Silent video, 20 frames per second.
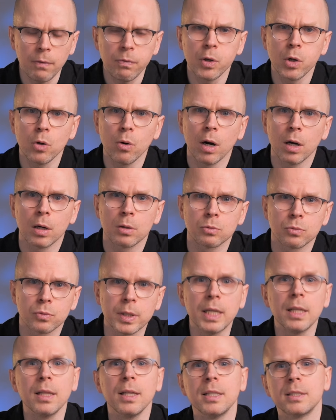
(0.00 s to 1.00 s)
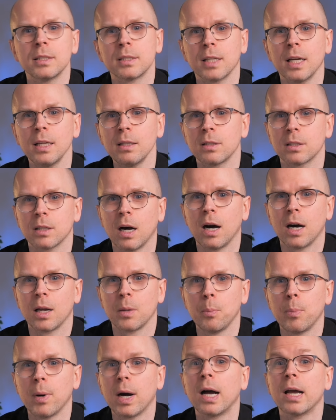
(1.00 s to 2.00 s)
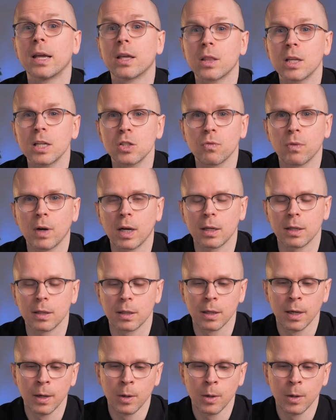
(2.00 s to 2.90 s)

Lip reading: you are really set on buying this fund,